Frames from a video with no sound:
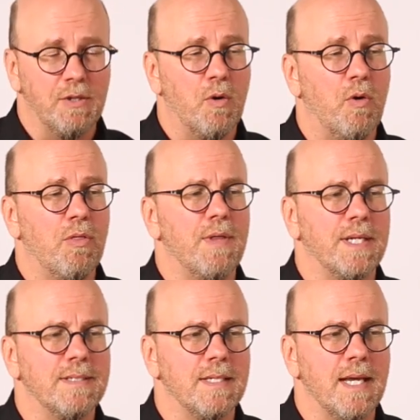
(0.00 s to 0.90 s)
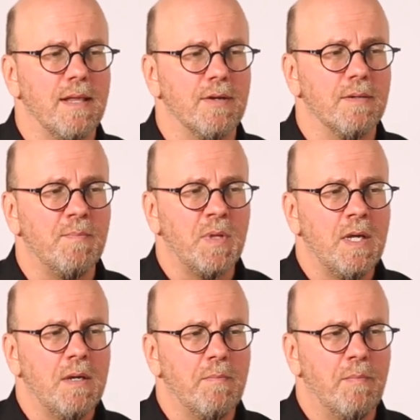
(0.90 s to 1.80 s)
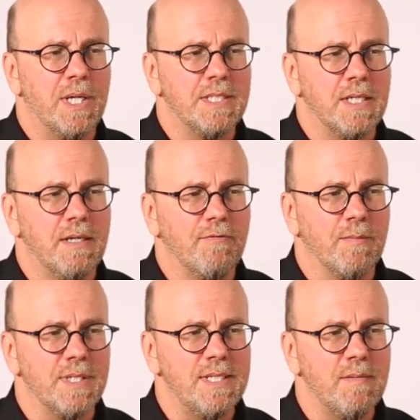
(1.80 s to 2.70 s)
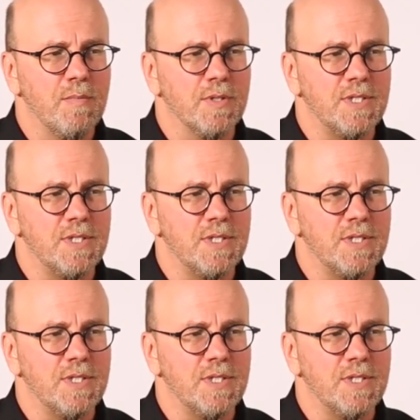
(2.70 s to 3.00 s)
the whole thing together. But uh, from a timber